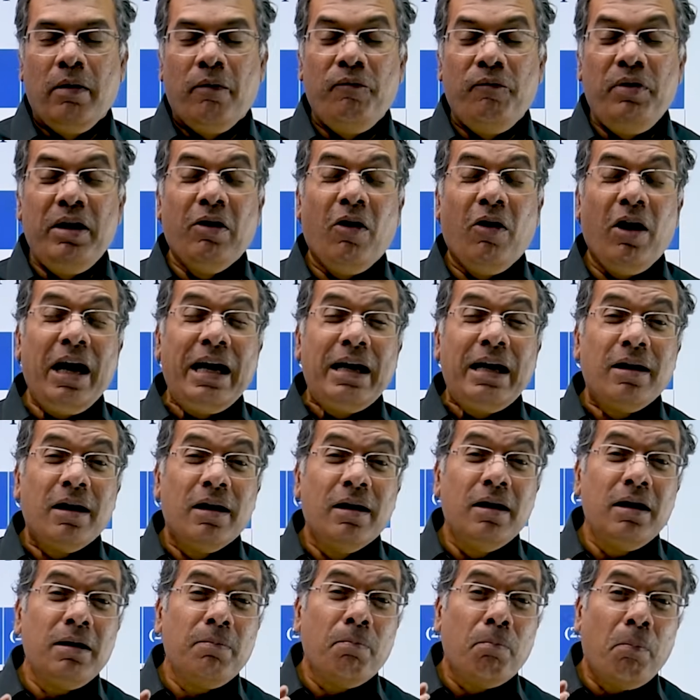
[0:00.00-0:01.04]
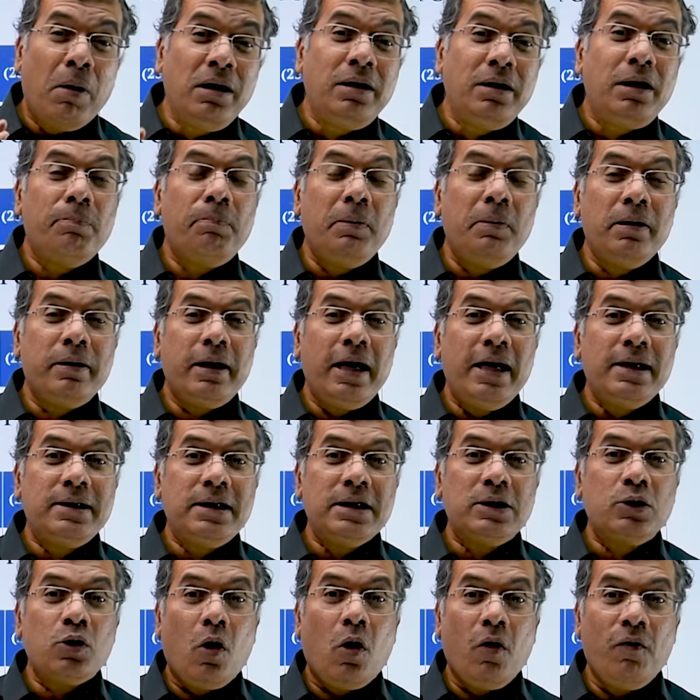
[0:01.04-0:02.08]
We had heard multiple
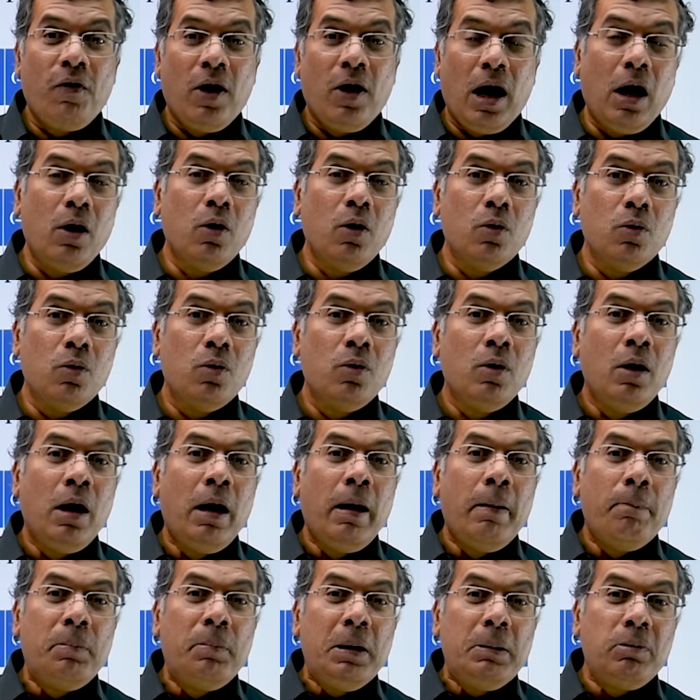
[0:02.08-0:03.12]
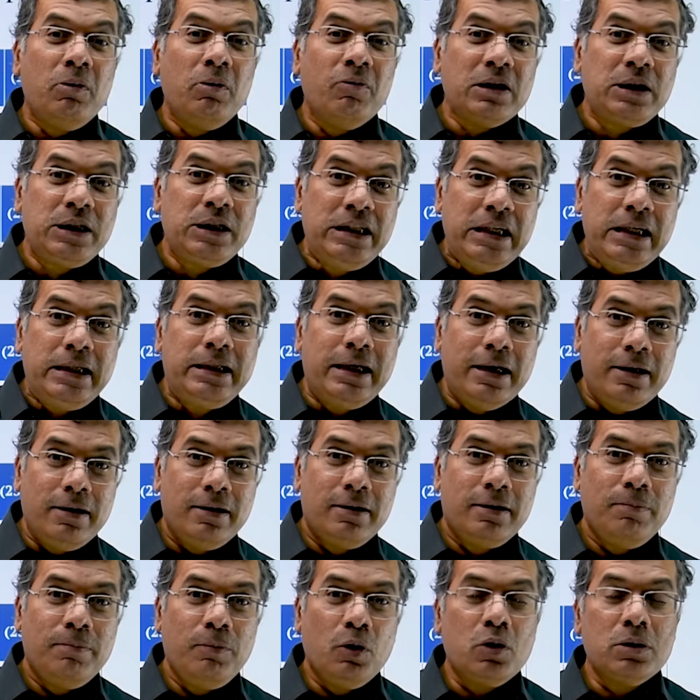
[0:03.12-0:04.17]
cases of how people were cheated
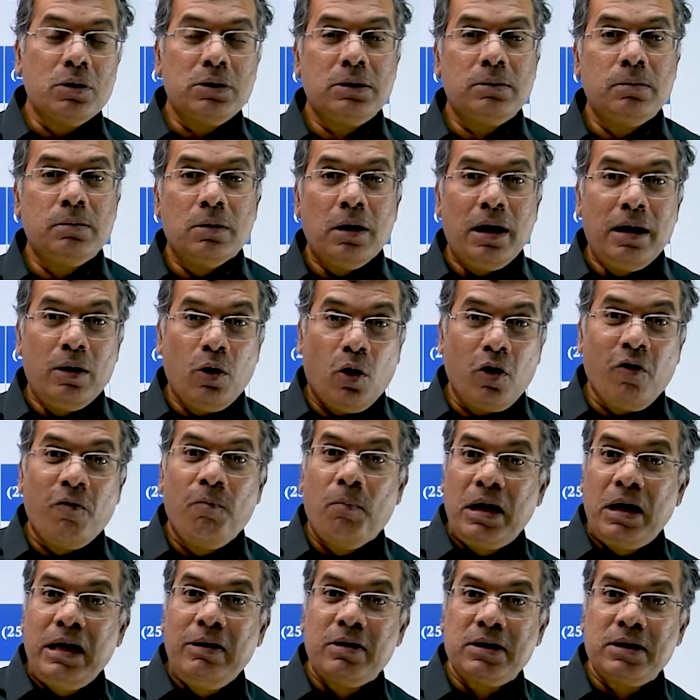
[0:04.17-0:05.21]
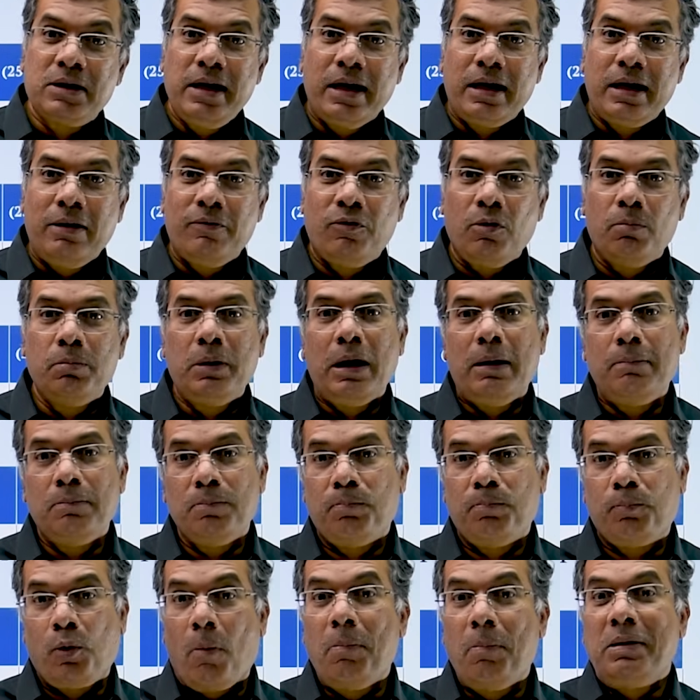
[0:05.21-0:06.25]
because a lot of money was taken from them,
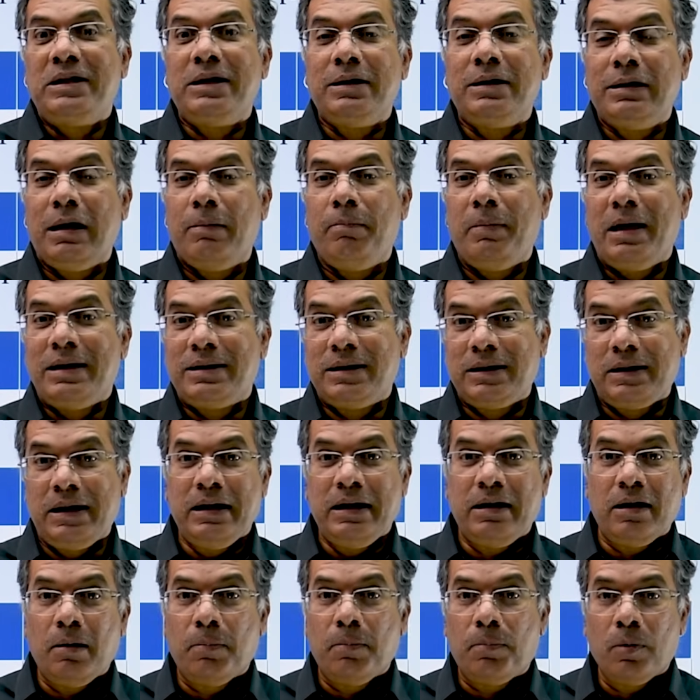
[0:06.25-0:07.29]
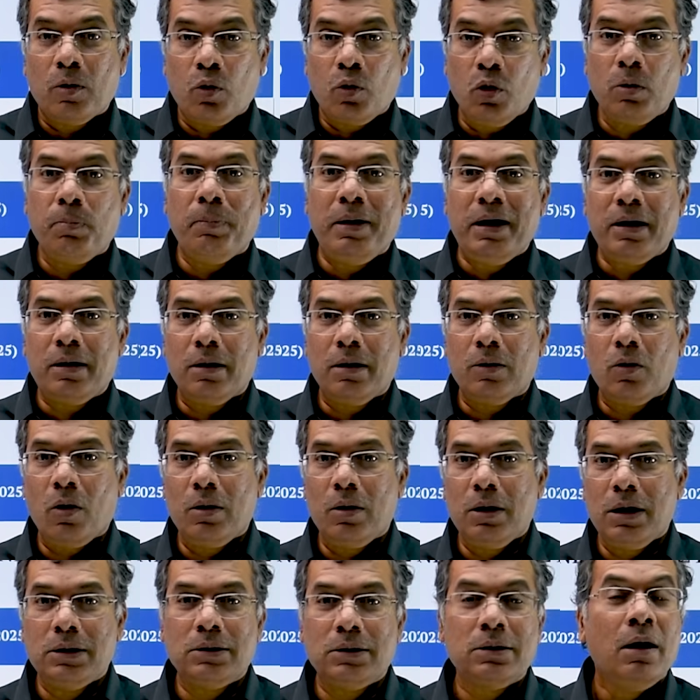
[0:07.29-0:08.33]
promising them a seat in a good medical
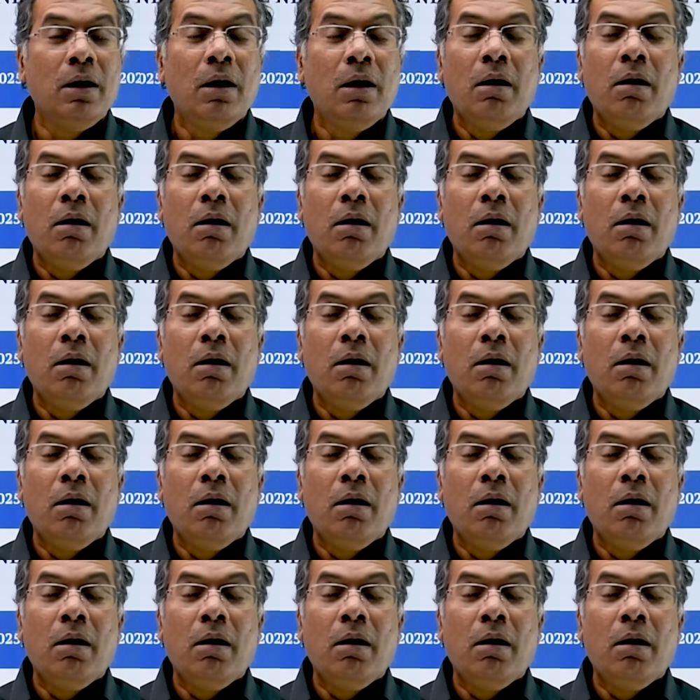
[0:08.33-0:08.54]
college,